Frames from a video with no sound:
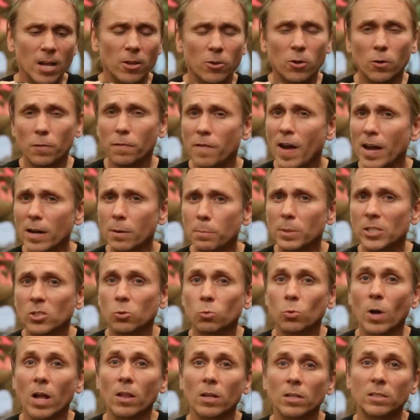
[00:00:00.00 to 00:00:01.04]
Their venom is
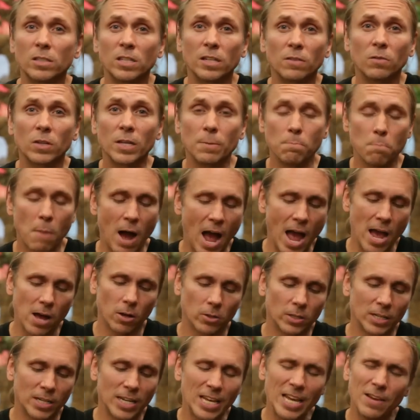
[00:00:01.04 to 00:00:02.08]
relatively
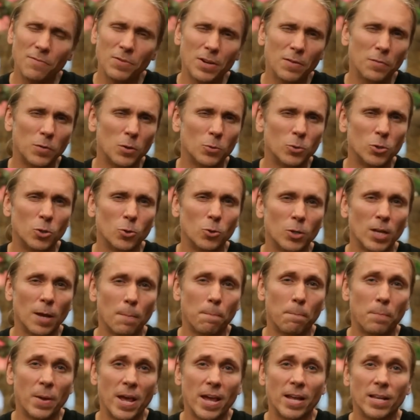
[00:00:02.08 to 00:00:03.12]
mild, and even if you do
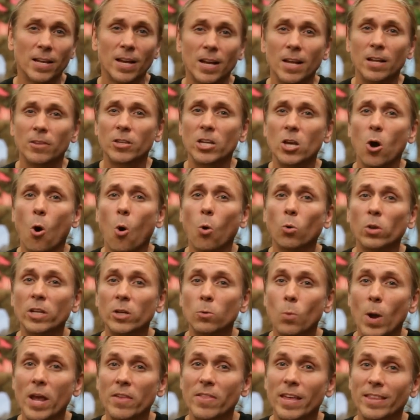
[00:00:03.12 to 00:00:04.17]
get bit, the only
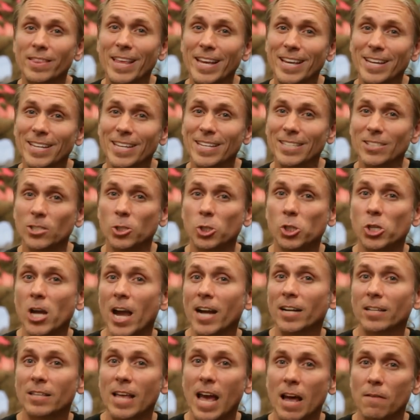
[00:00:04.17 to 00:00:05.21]
way that they can
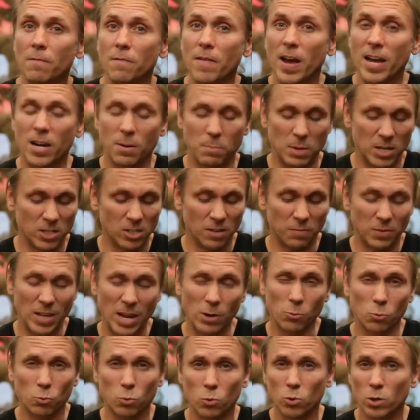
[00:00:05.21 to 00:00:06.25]
inject that venom is if
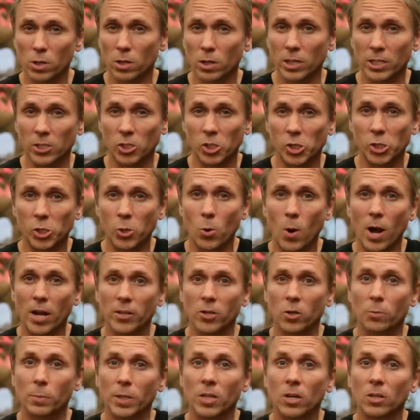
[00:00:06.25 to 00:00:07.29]
they really chew
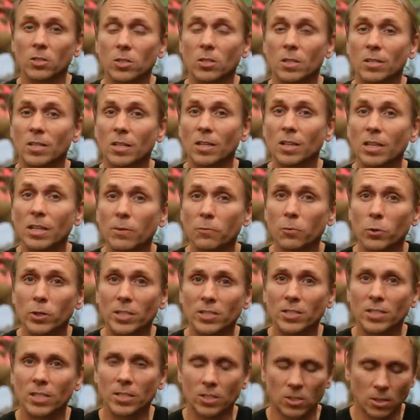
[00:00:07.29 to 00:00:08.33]
on you because the delivery
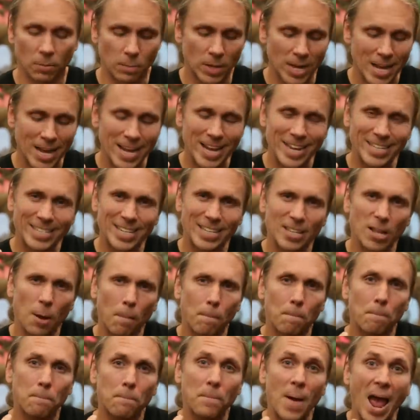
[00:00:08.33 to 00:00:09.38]
system is in the
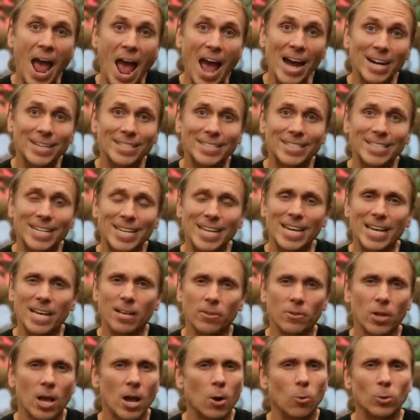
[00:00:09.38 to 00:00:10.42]
back
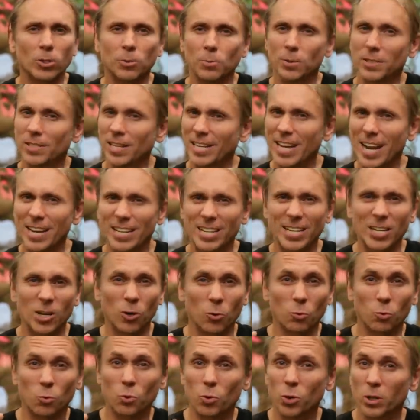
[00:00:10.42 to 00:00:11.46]
teeth, which means they gotta get
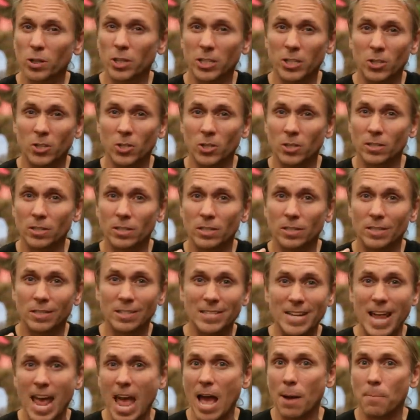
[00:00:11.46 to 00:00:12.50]
a really good
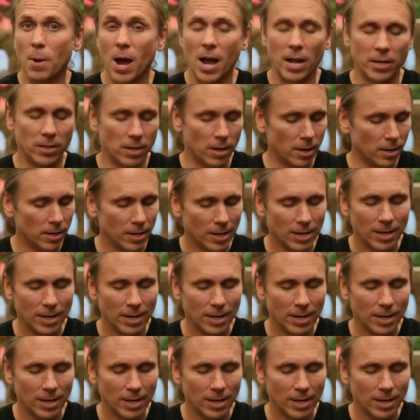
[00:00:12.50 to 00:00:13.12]
nab on you,